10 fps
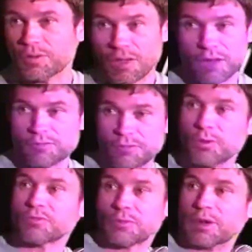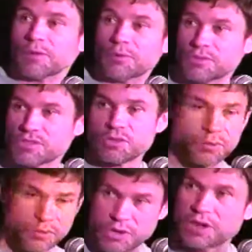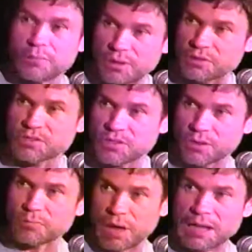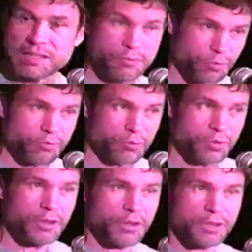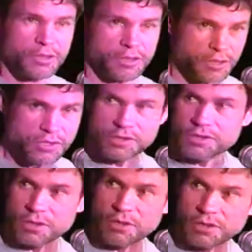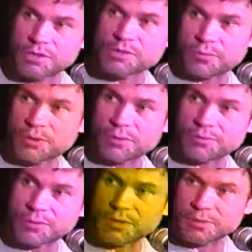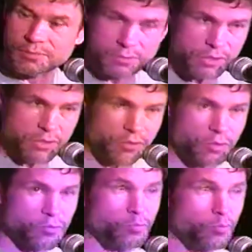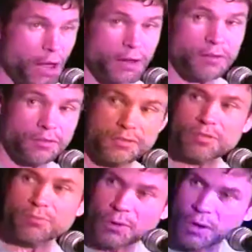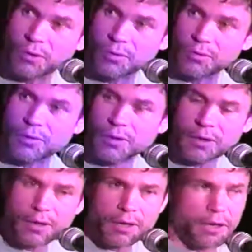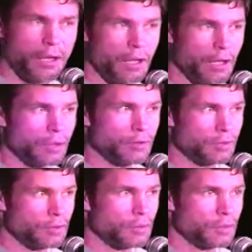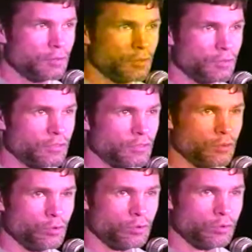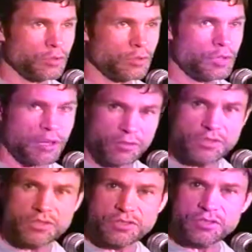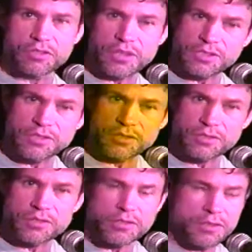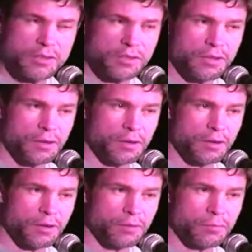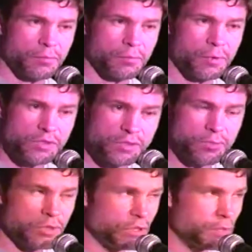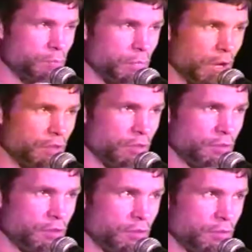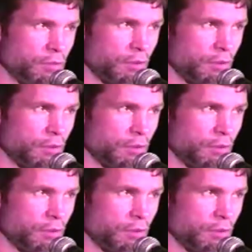at 4th grade, when the school tried to make this thing possible for kids to study an instrument. It's like you could rent the trombone, and the school gave us lessons once a week by the